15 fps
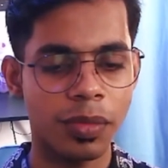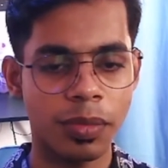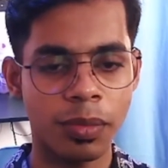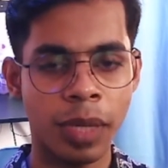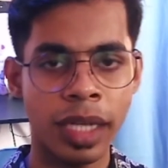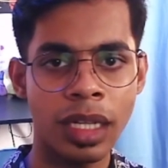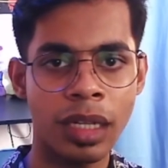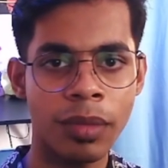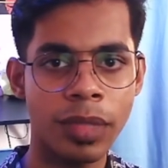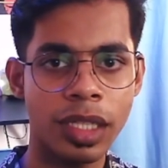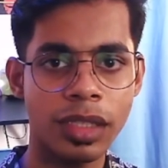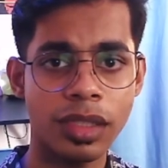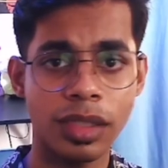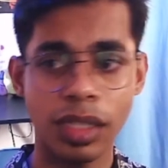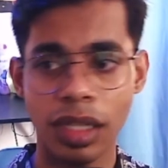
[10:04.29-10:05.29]
my name
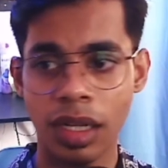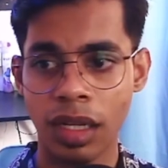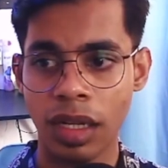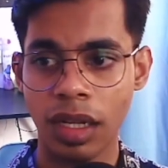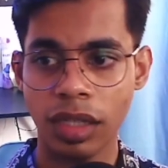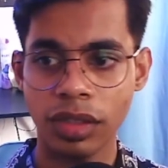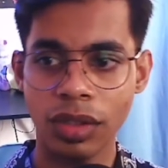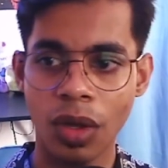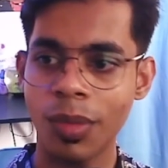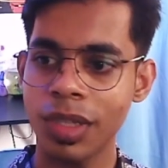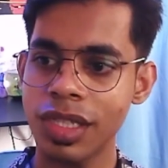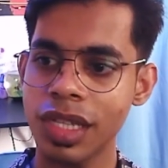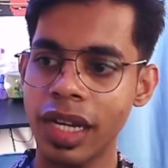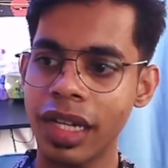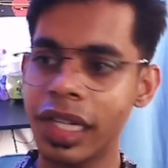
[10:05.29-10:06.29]
is
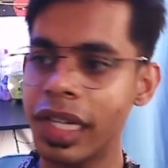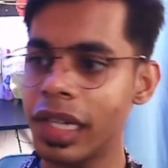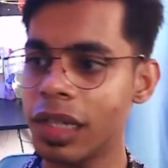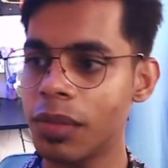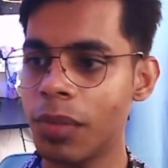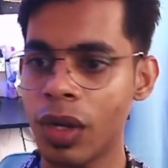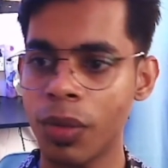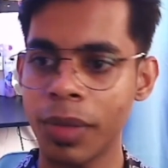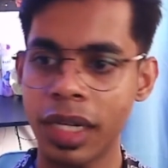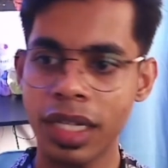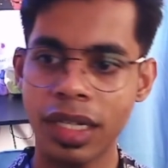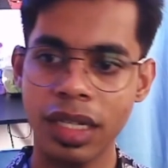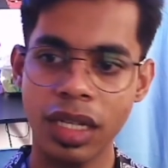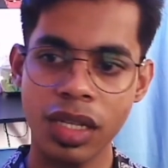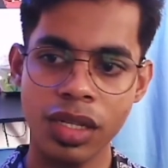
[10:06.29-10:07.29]
Thomas, I did
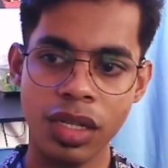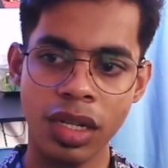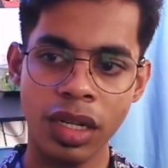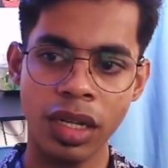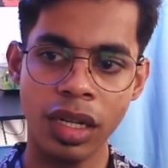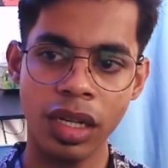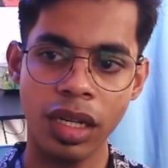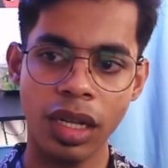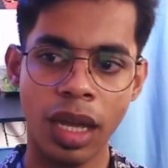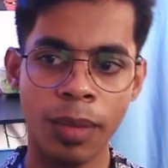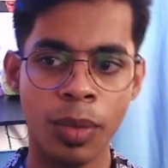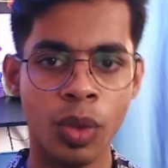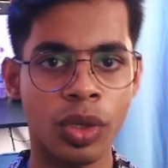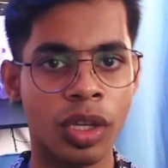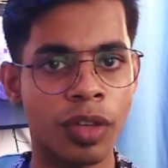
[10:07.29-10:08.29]
biomedical engineering,
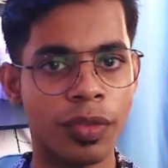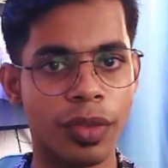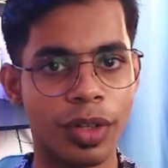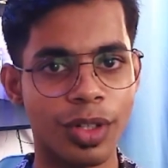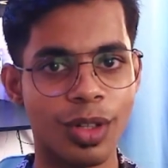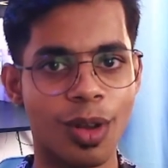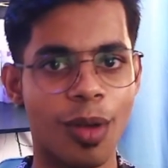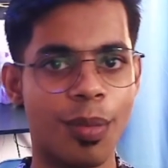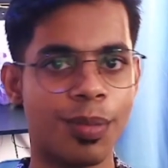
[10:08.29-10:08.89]
I'm looking for a job.